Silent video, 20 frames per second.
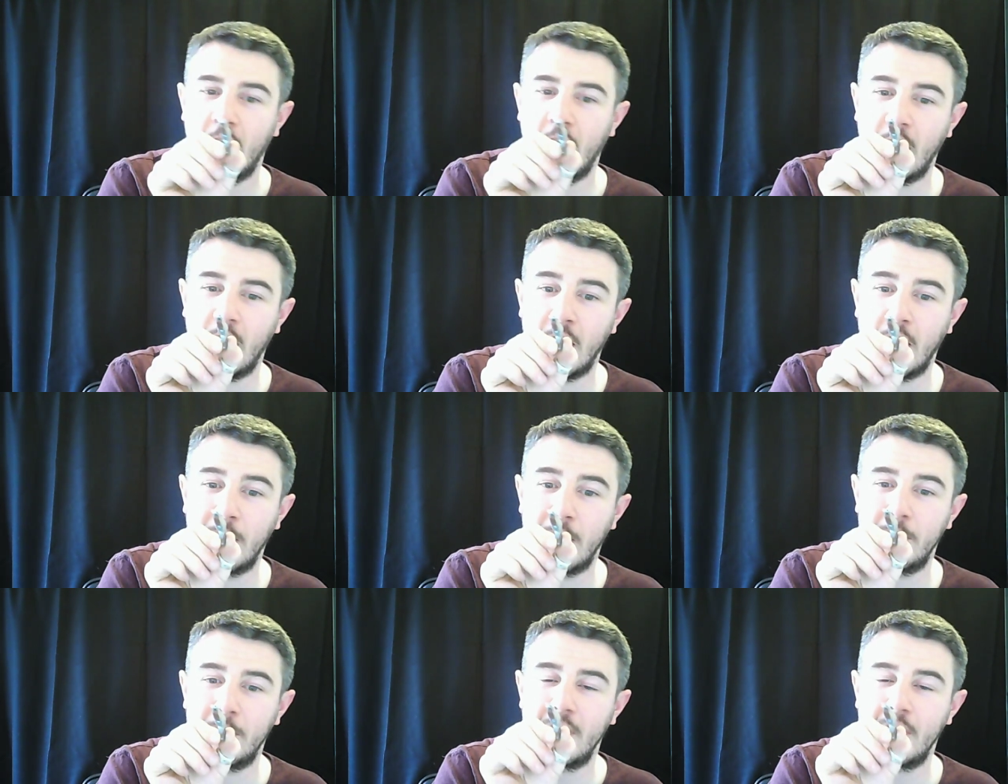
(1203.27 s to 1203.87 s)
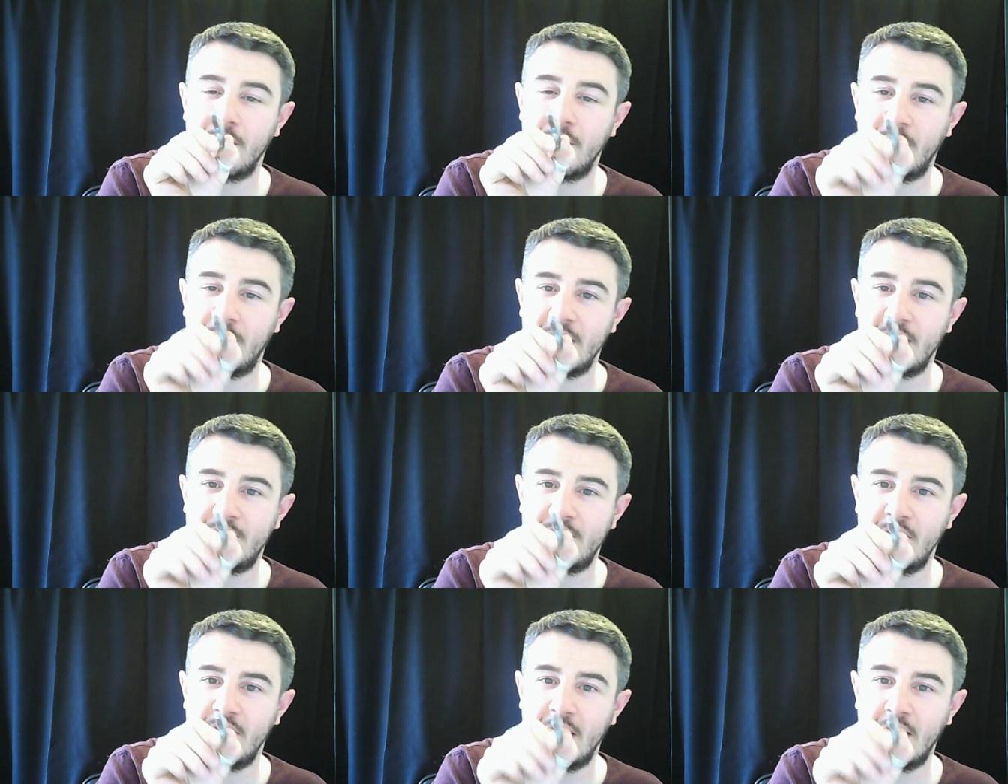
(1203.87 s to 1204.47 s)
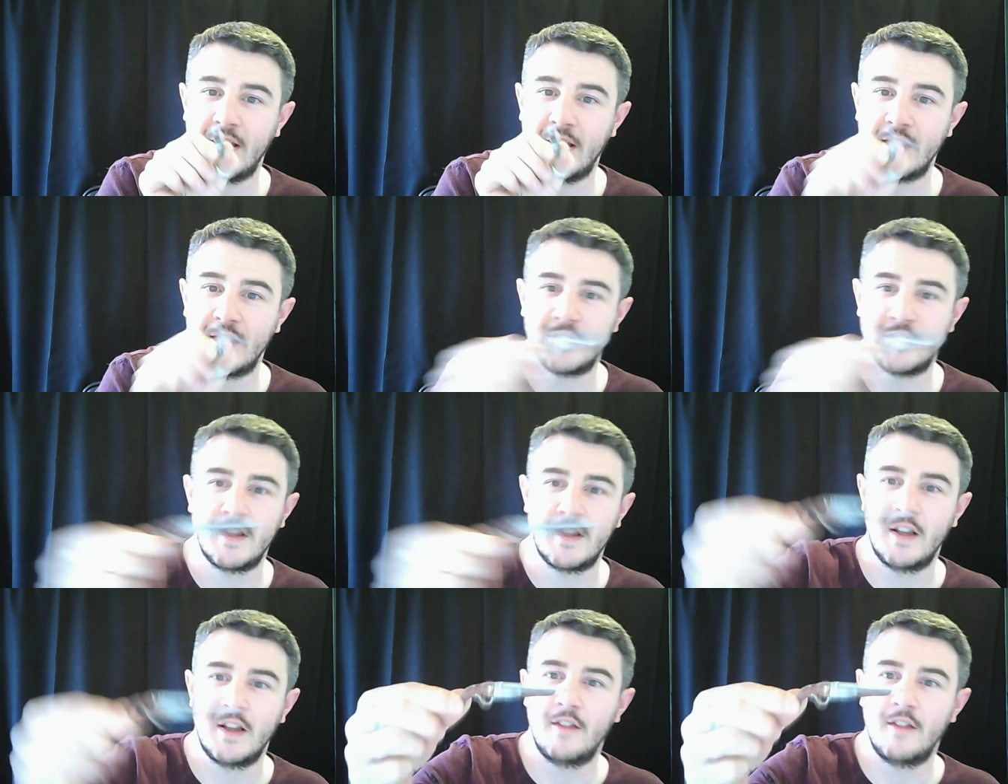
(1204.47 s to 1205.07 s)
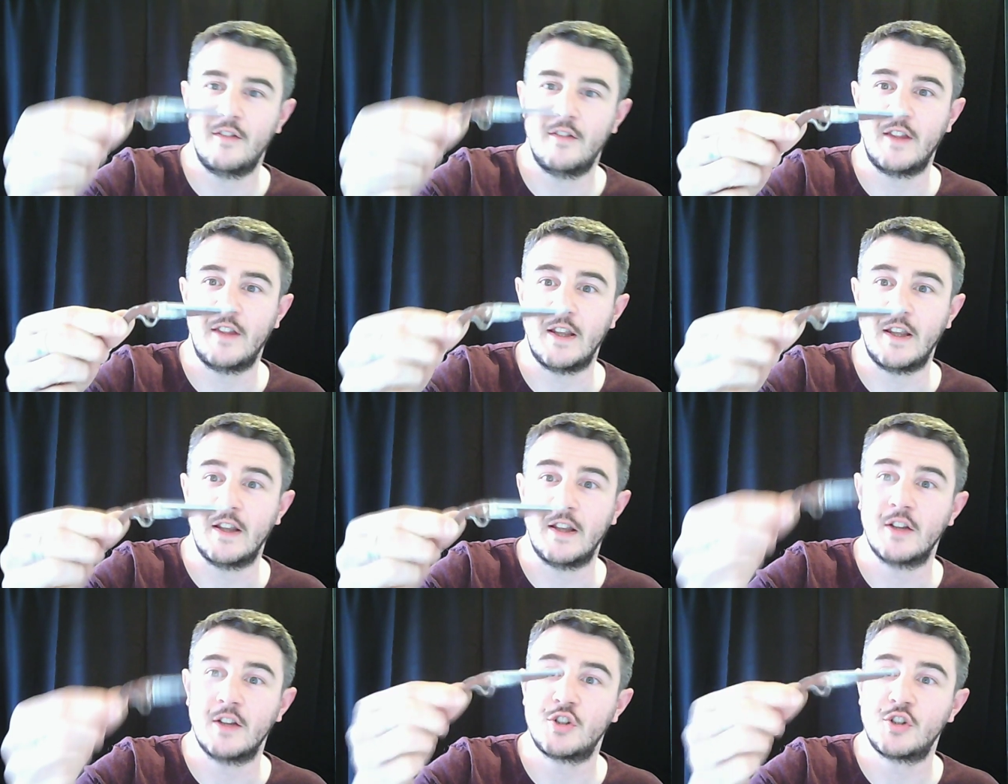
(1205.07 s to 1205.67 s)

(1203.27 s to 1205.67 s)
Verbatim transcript: Um, this is the